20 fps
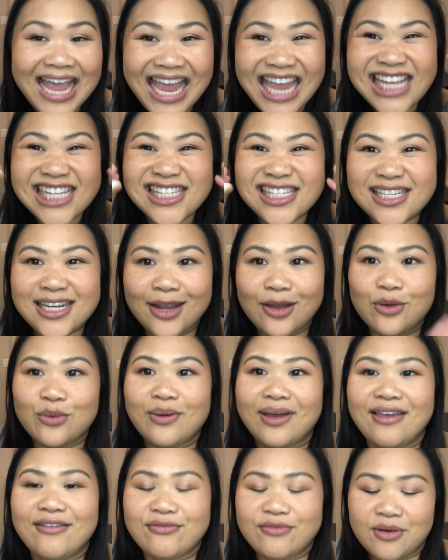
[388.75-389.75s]
and stay
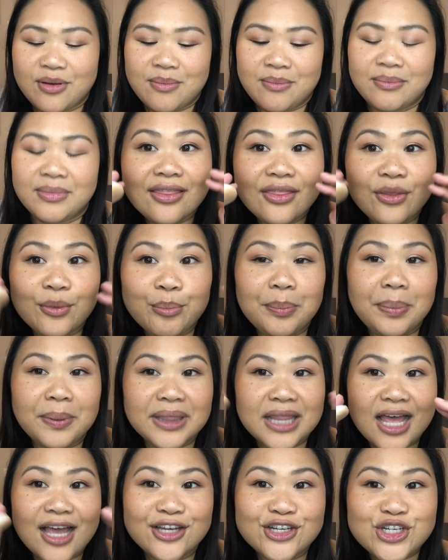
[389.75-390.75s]
away from the
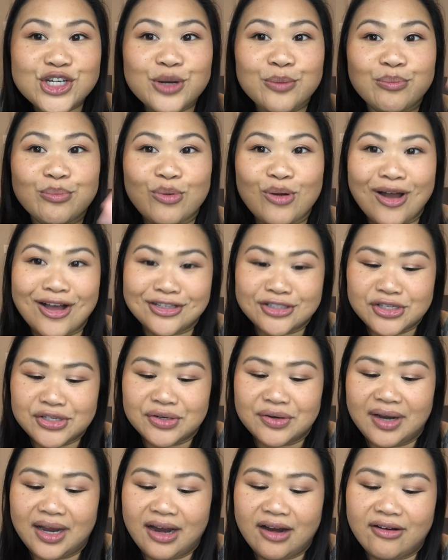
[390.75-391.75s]
blush
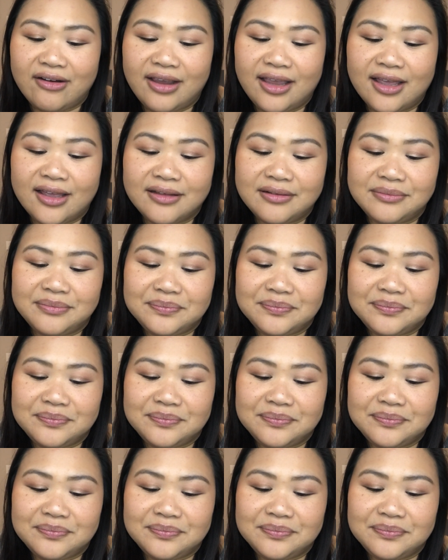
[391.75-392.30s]
bronzer area.